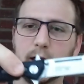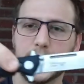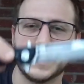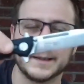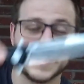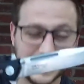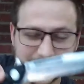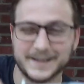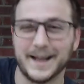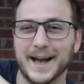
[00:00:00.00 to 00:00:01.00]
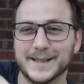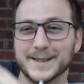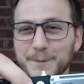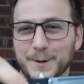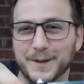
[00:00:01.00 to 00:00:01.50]
it slides
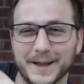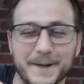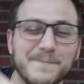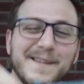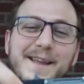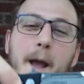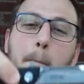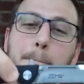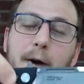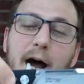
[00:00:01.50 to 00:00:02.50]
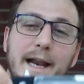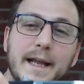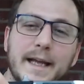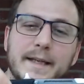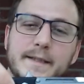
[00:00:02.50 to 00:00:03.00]
smoothly, but
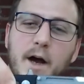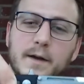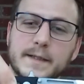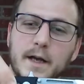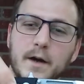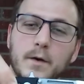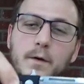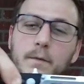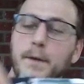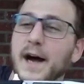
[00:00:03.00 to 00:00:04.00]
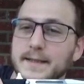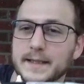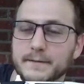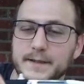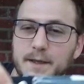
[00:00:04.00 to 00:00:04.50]
it's also
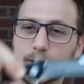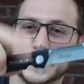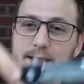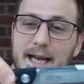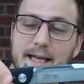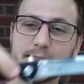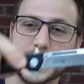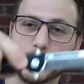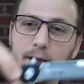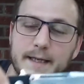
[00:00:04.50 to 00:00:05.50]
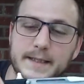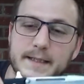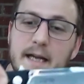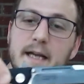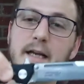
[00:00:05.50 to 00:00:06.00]
positive, so it stays in
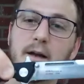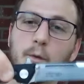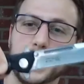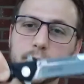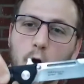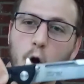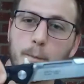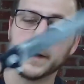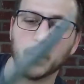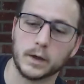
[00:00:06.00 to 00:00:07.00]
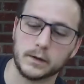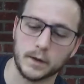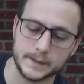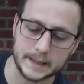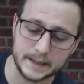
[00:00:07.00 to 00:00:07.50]
place when you open or
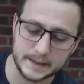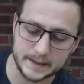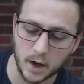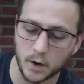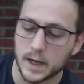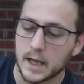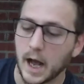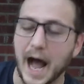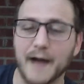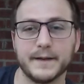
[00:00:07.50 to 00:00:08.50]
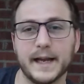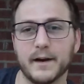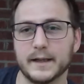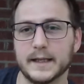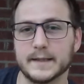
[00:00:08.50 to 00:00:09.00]
close it. So I've
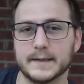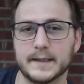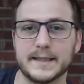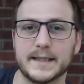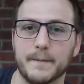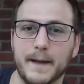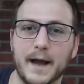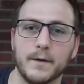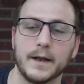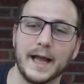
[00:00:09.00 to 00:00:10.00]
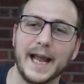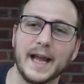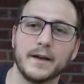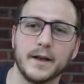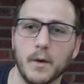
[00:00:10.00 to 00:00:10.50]
carried these a decent amount,
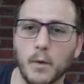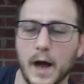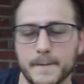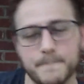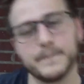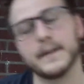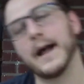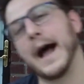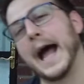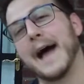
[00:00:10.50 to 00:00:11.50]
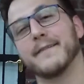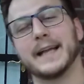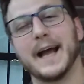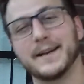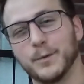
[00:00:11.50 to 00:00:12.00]
and you know what? I
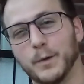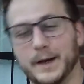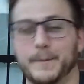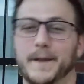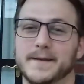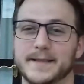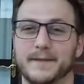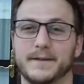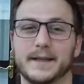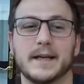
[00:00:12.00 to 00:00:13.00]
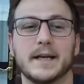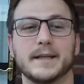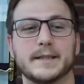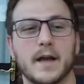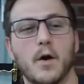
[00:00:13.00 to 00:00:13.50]
haven't had to worry about the safety.
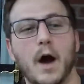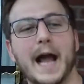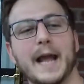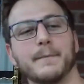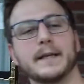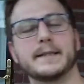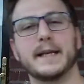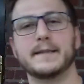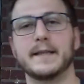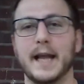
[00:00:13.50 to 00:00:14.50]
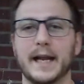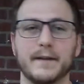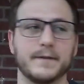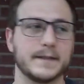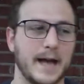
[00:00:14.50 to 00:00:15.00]
So I am going to say it's a
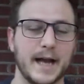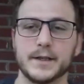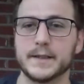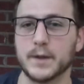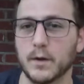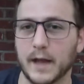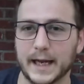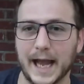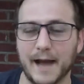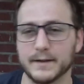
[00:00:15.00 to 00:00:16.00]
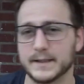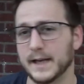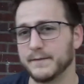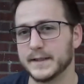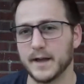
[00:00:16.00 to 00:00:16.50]
negative because I just don't like having
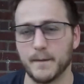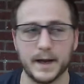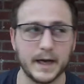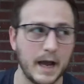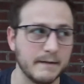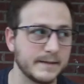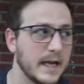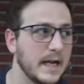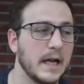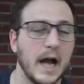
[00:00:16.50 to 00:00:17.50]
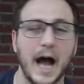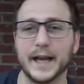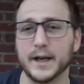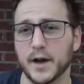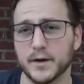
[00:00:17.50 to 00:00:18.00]
safeties on my knives. I
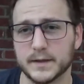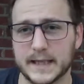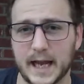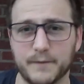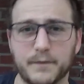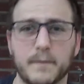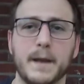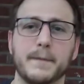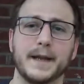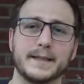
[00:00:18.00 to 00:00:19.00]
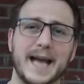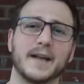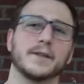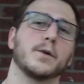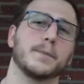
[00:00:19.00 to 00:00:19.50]
can understand from maybe a
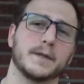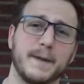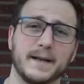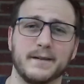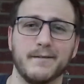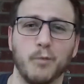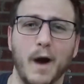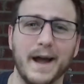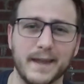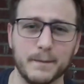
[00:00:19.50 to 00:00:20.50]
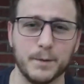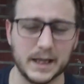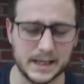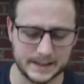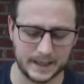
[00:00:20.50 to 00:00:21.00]
tactical perspective why they
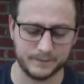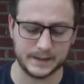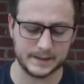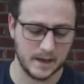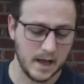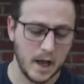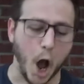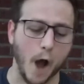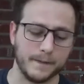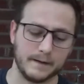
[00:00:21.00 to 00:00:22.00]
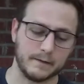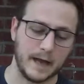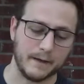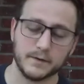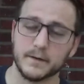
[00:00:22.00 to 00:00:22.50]
put the safeties on these
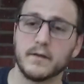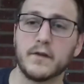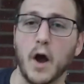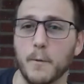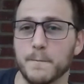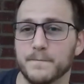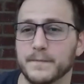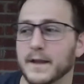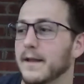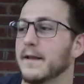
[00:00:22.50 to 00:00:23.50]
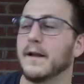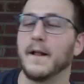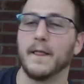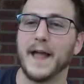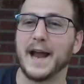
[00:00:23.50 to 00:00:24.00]
knives. So
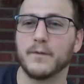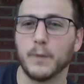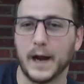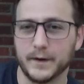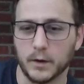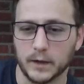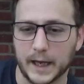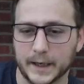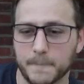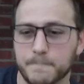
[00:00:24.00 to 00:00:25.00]
that is what I don't like,